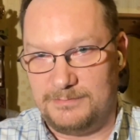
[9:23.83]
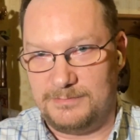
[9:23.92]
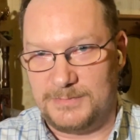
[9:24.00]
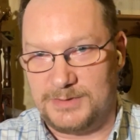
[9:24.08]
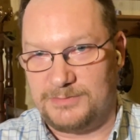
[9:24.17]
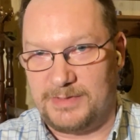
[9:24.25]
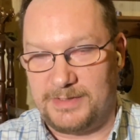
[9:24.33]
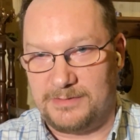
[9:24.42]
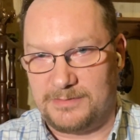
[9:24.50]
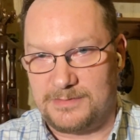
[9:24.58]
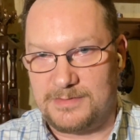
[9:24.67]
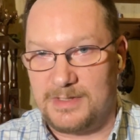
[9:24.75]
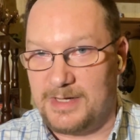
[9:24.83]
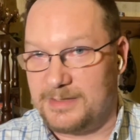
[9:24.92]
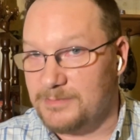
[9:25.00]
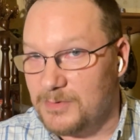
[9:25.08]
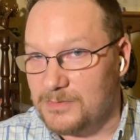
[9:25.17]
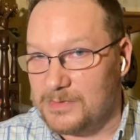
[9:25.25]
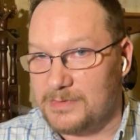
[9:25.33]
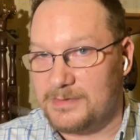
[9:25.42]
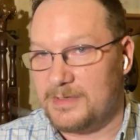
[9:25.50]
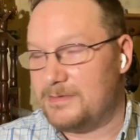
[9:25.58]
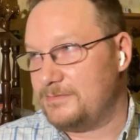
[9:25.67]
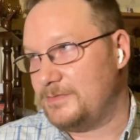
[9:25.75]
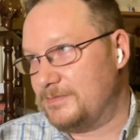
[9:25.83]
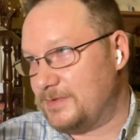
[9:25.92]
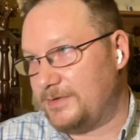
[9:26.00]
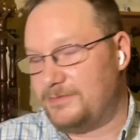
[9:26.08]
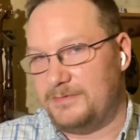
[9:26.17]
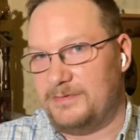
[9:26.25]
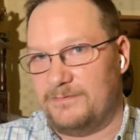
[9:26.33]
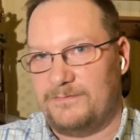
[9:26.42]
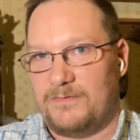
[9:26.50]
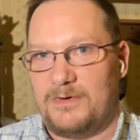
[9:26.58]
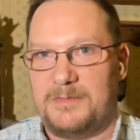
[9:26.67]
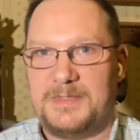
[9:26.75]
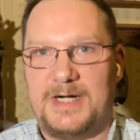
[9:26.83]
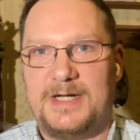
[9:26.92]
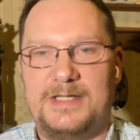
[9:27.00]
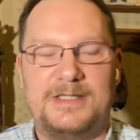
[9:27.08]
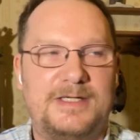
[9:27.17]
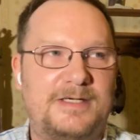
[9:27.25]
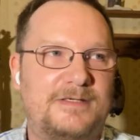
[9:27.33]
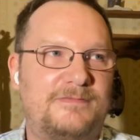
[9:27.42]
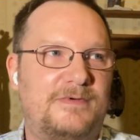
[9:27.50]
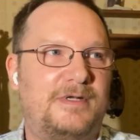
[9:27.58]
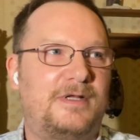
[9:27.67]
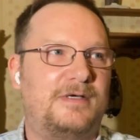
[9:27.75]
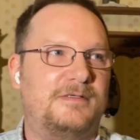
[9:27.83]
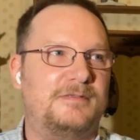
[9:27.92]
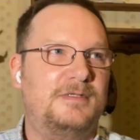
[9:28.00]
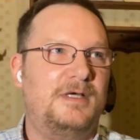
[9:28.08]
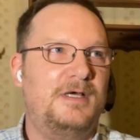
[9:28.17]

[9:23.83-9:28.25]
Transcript: the straight girls liked more. There's like 3 or 4 of them that I can think of right now.